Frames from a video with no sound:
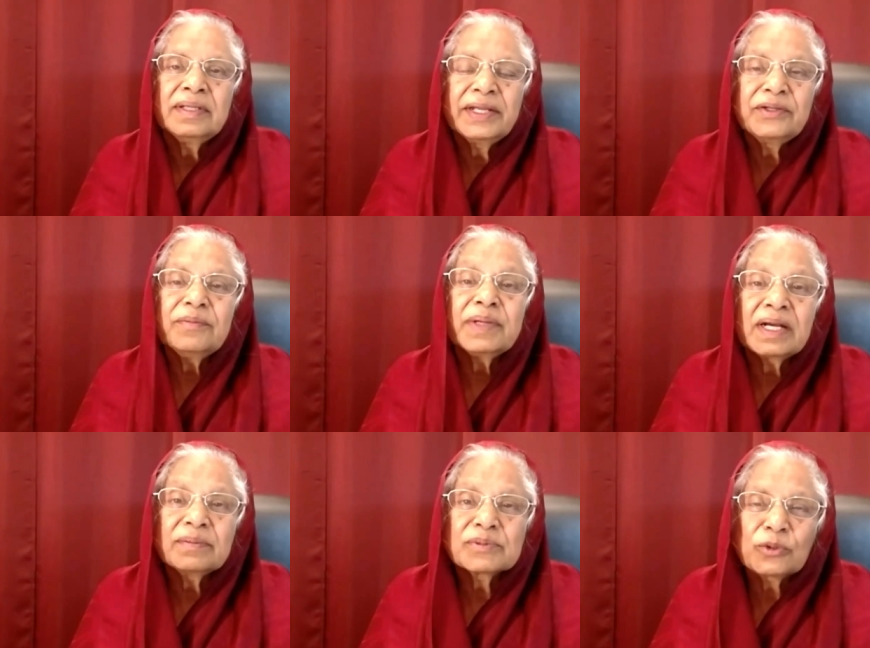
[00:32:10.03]
And you
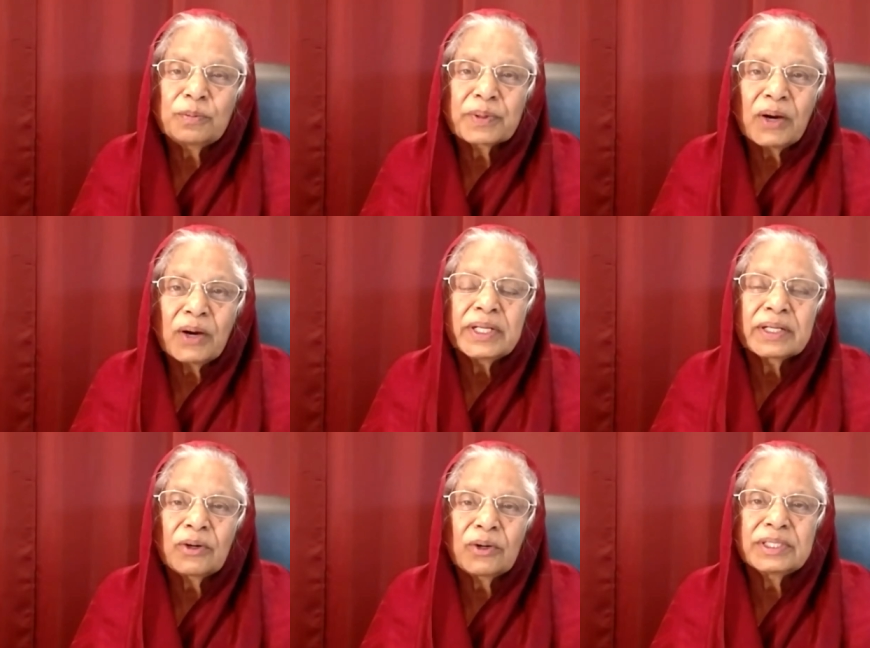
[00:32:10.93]
become so proud
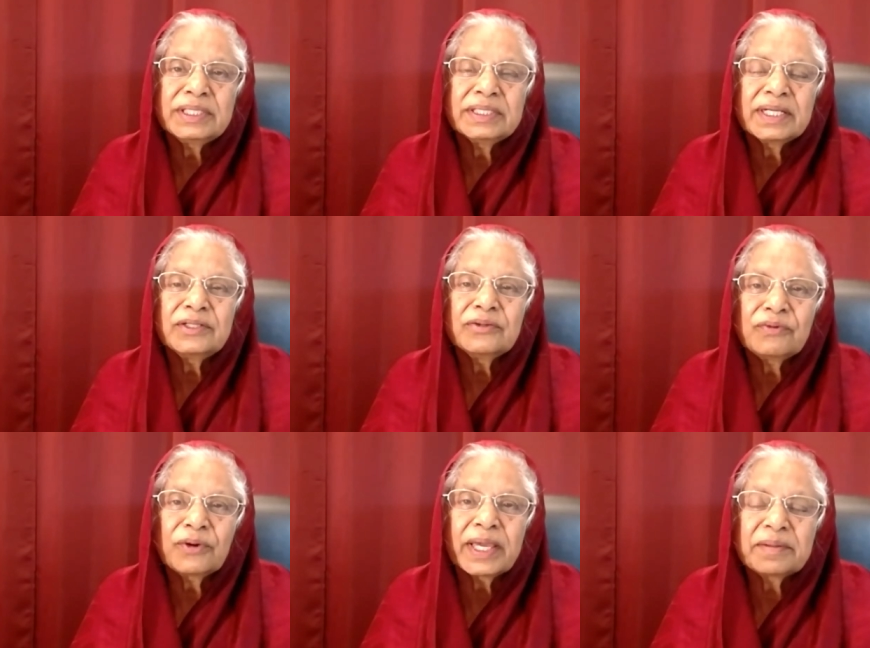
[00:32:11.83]
and haughty, and you
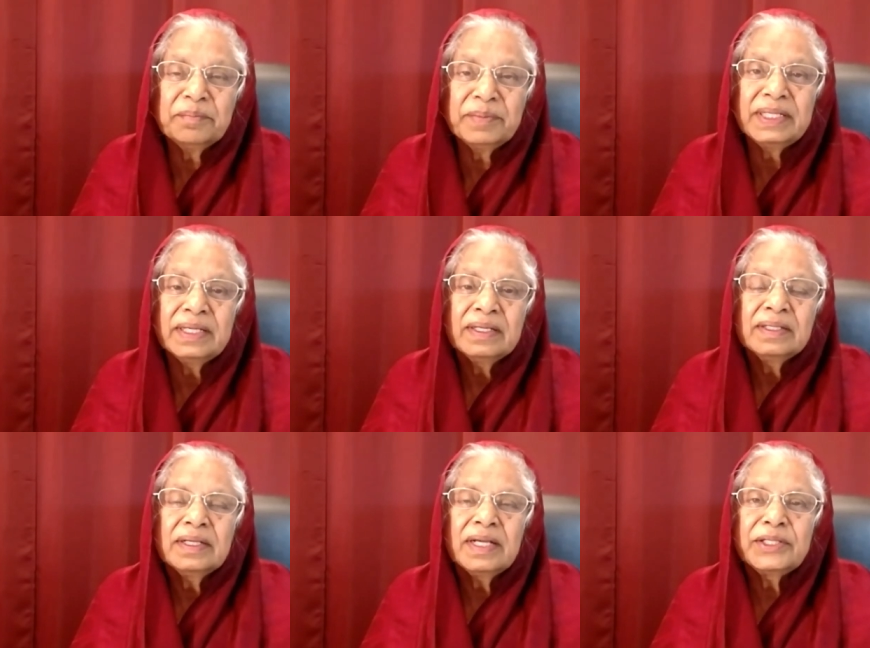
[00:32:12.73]
forget me,
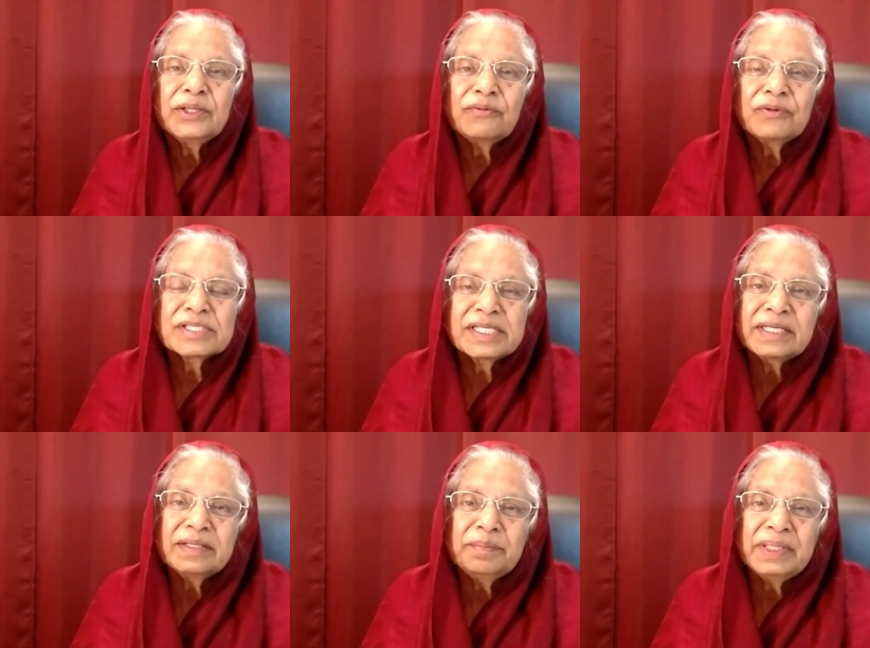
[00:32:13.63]
and you have
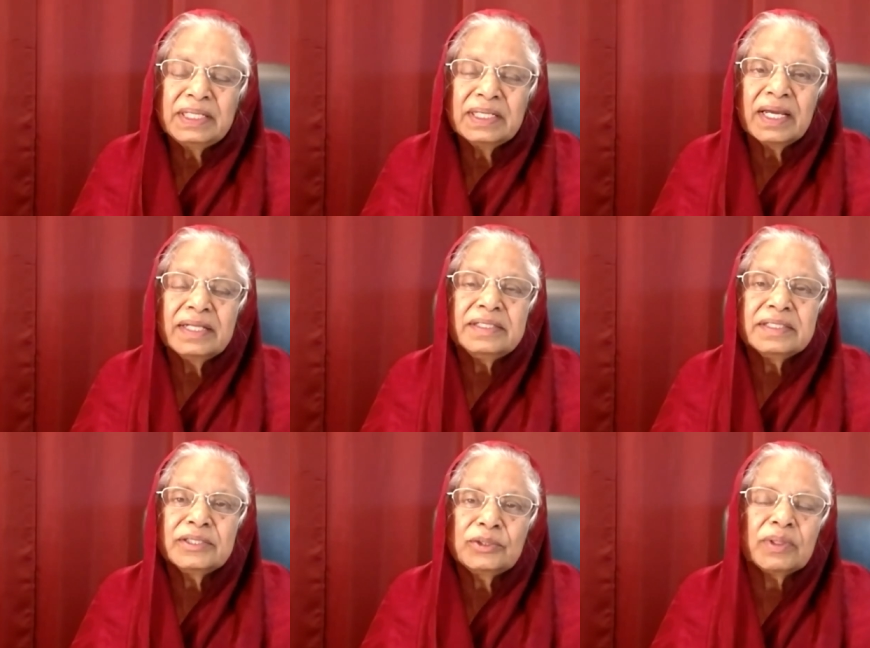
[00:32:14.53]
forsaken me and
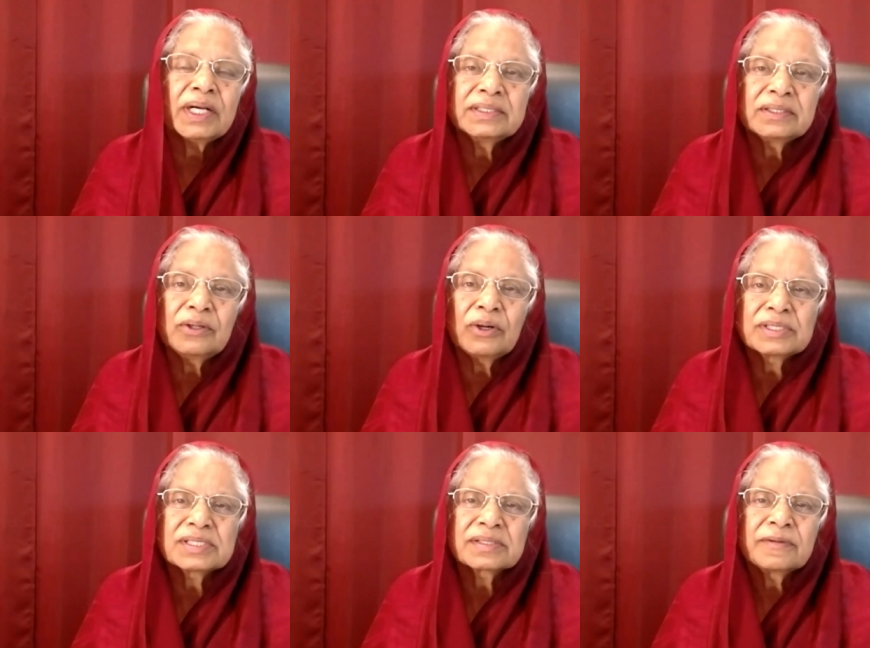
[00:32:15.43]
turned to other
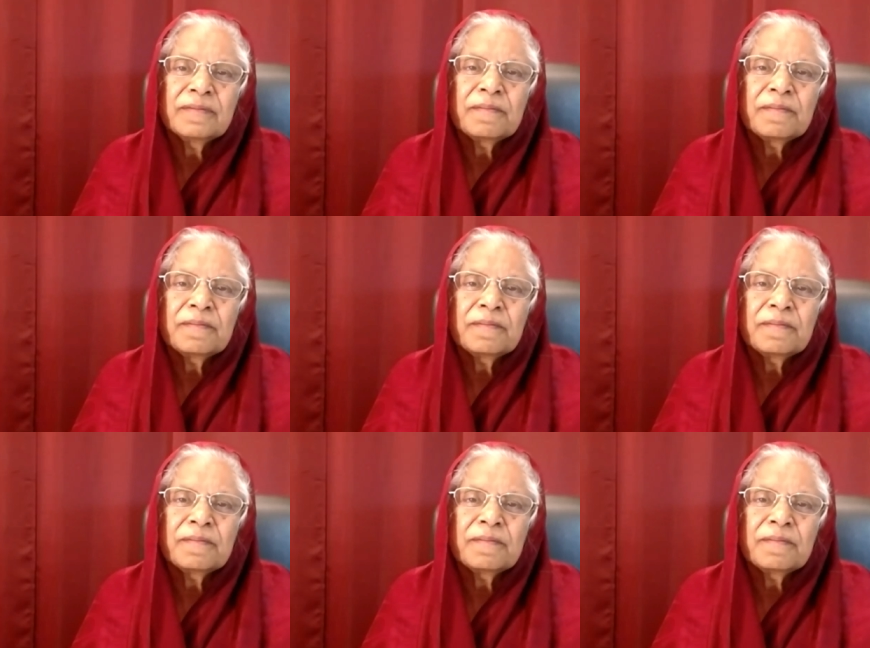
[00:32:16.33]
gods.